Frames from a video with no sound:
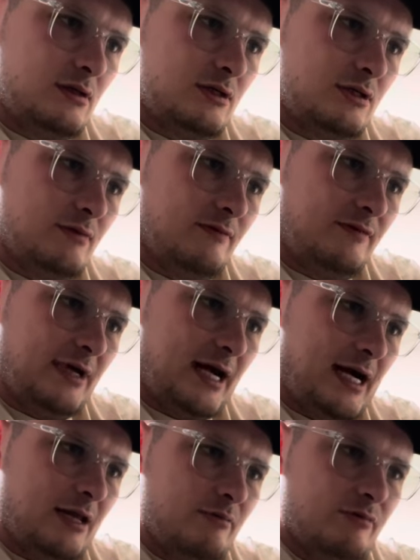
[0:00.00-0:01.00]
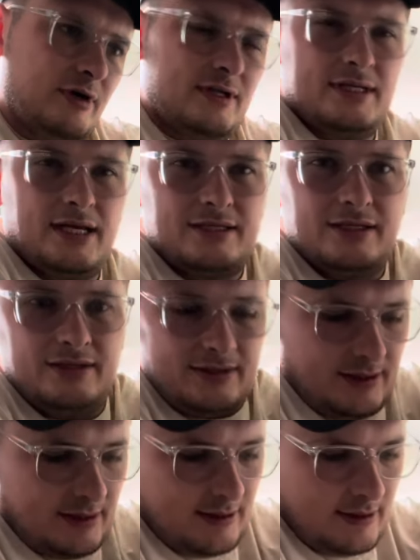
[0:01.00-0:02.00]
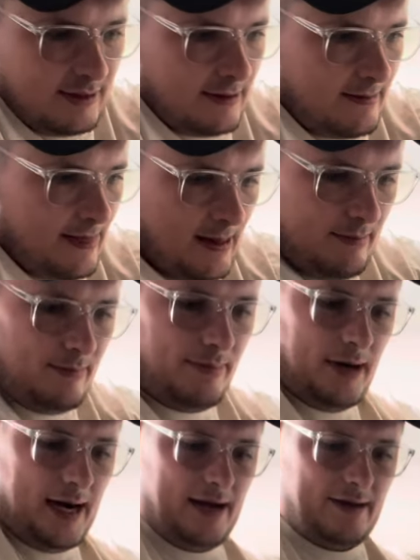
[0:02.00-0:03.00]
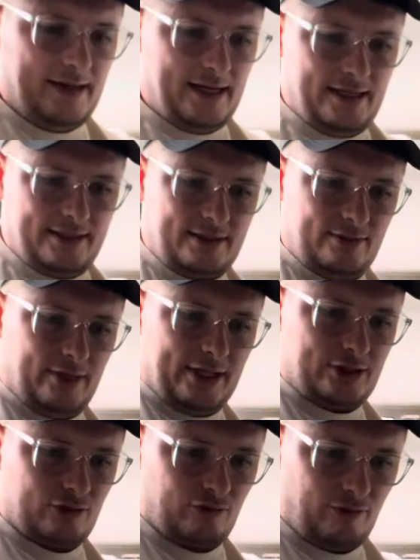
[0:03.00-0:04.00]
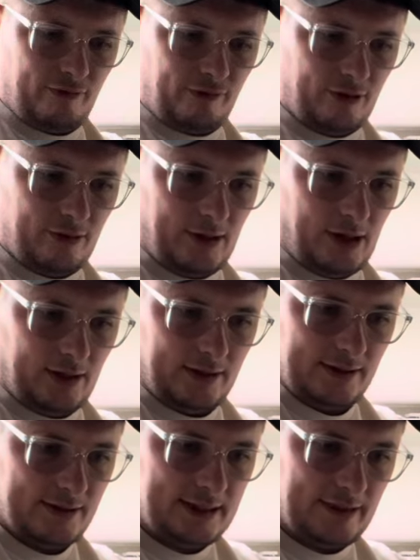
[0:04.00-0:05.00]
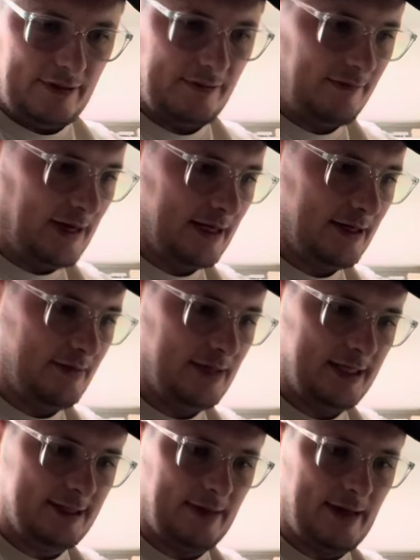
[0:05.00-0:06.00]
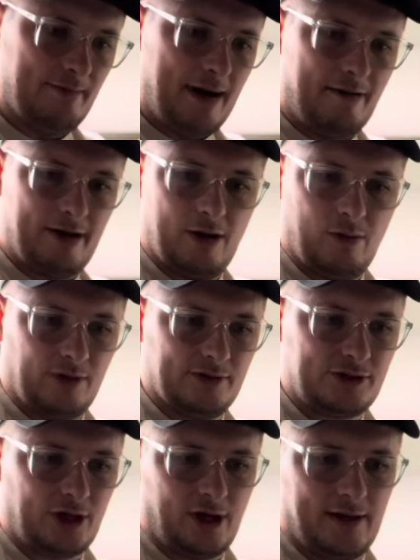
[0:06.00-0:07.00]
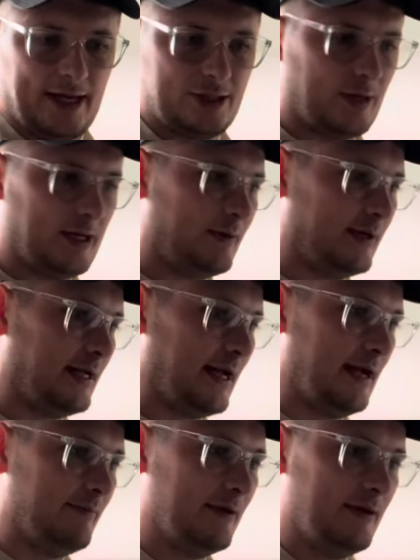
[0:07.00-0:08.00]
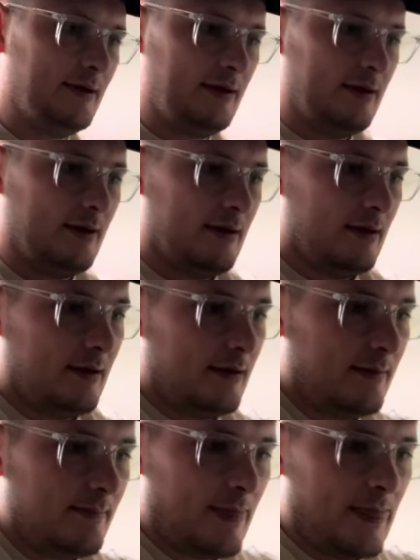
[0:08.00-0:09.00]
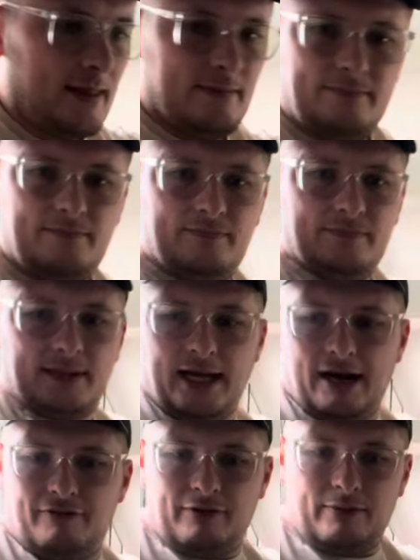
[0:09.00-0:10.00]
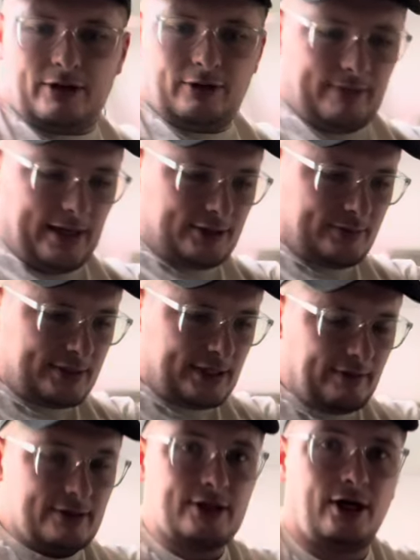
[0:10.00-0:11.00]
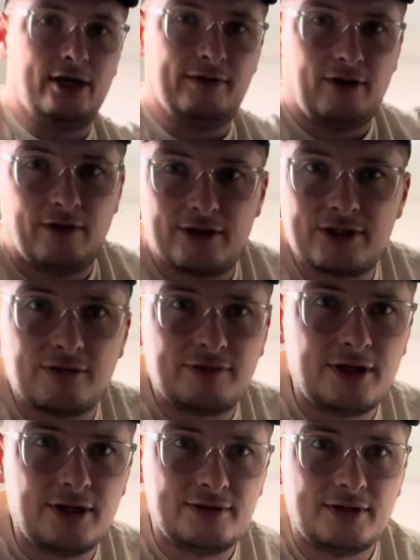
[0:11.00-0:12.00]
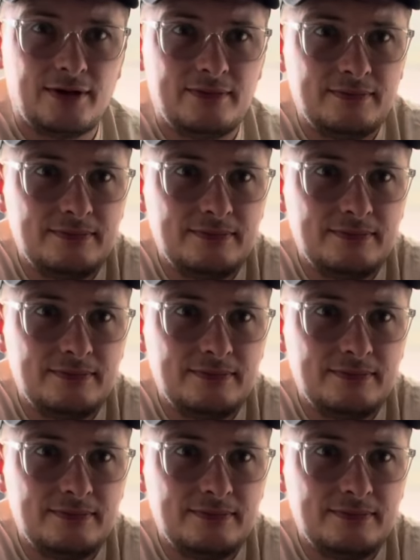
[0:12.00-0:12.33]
Something Island Princesses. But out of these, we just run through them all and see if we can find out decent. But then Mario ones, sure, they're 20 quid a game. I think we could make some serious coin if all this stuff turns on.